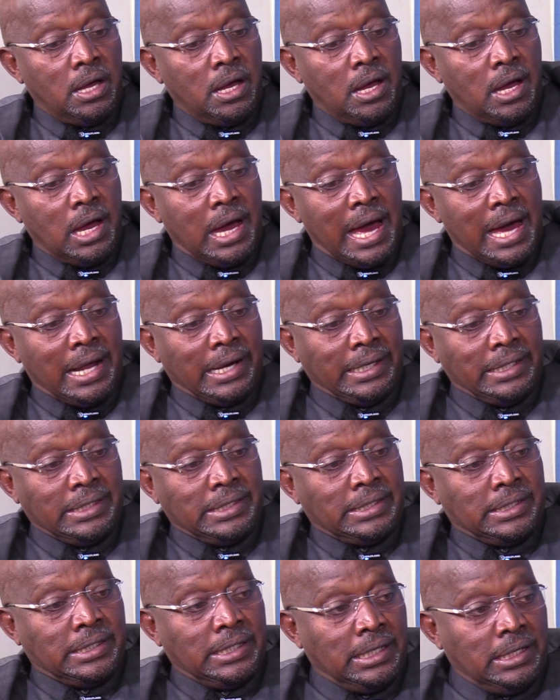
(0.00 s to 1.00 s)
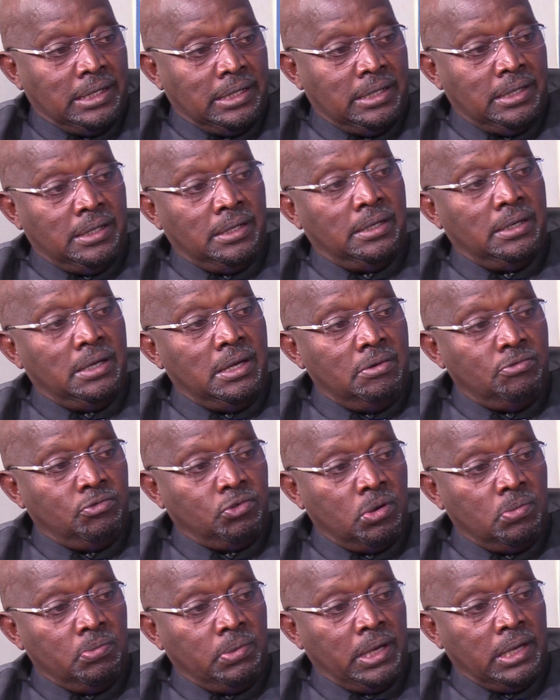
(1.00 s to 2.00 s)
are arrested
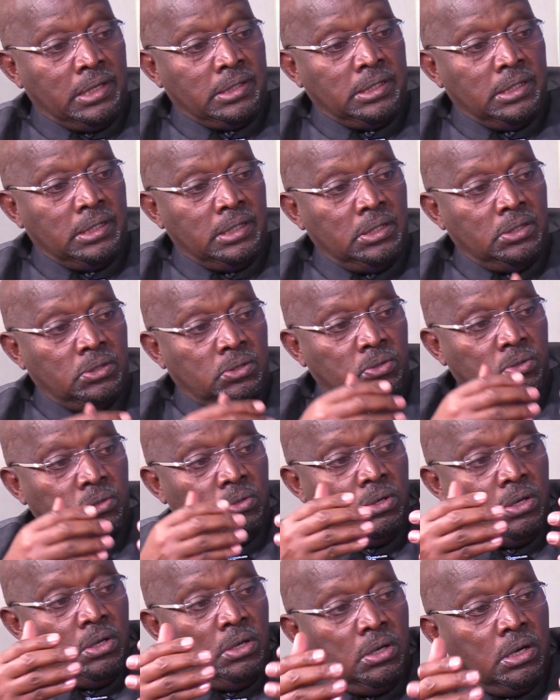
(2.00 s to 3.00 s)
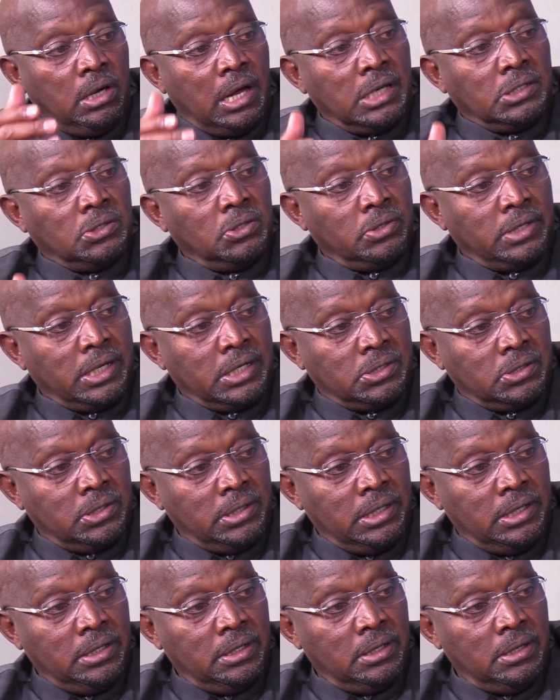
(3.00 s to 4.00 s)
from getting into cattle
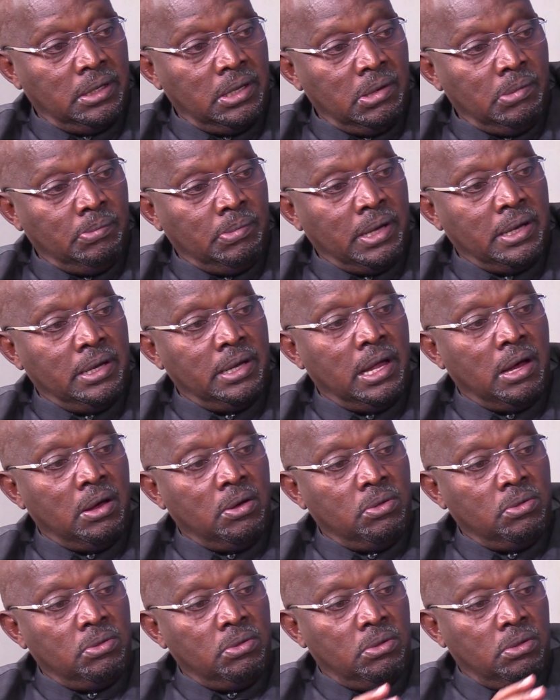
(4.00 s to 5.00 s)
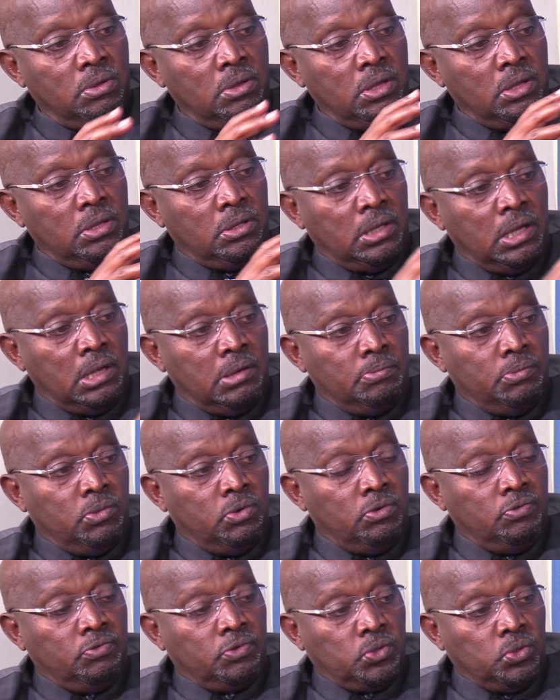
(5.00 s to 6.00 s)
rustling, but now they
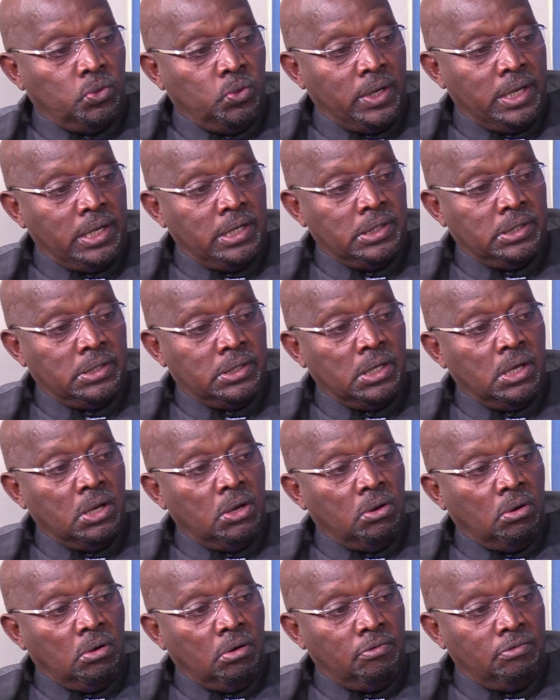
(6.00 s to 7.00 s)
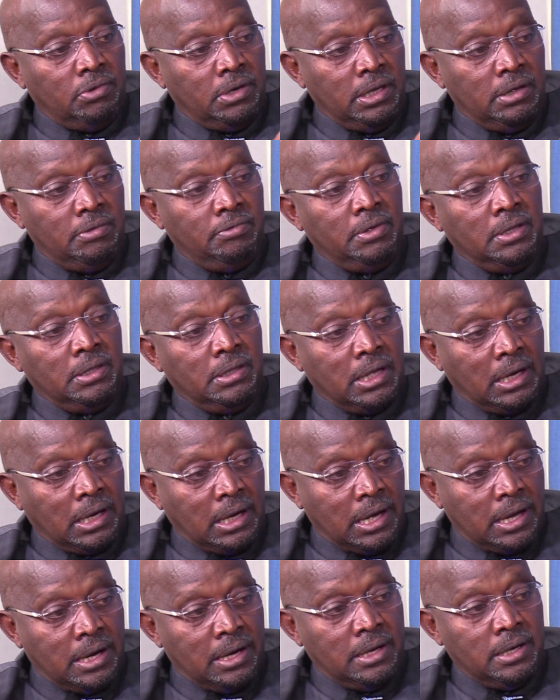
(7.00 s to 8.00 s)
move to ways of living the
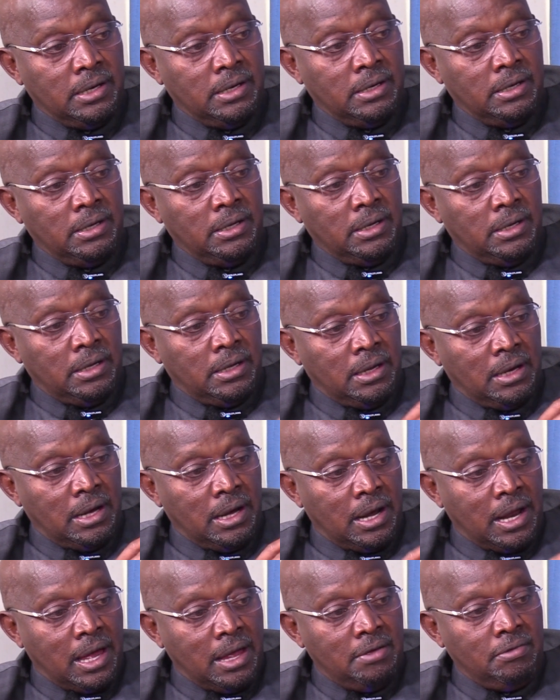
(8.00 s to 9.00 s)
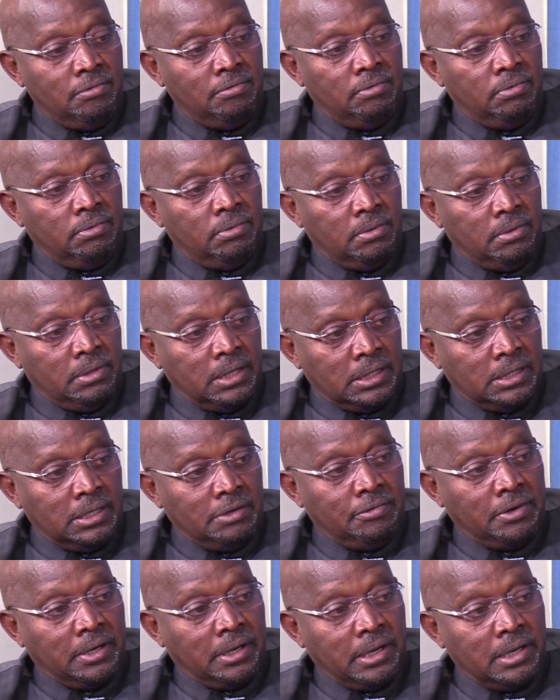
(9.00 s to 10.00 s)
current life that
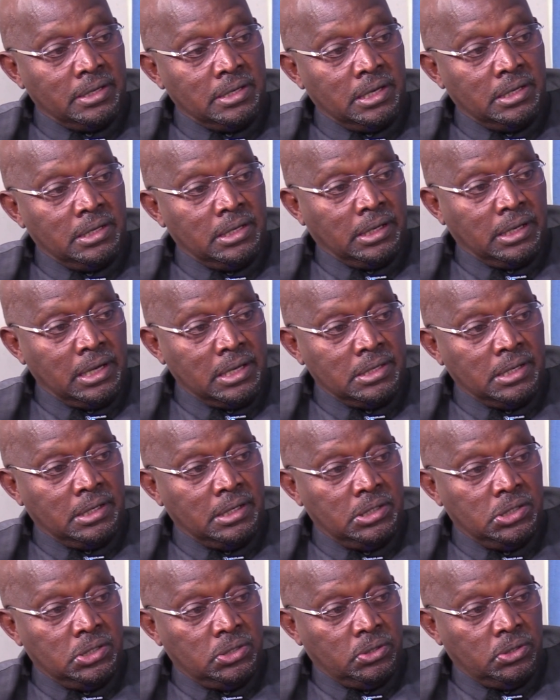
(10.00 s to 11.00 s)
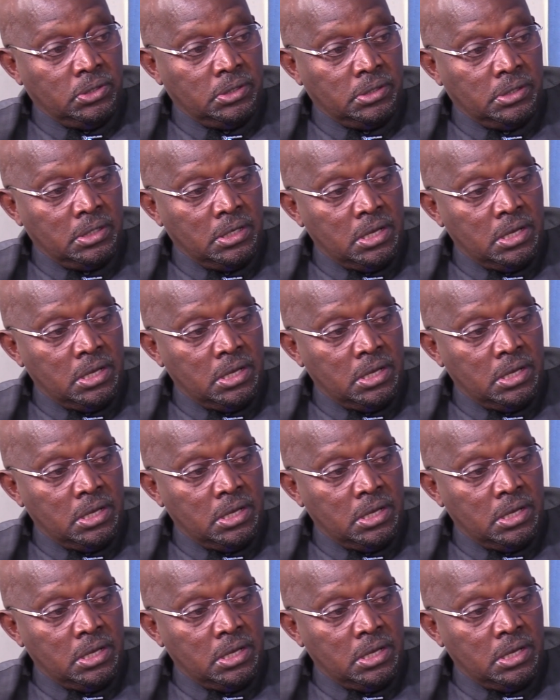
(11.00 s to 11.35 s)
every Kenyan enjoys.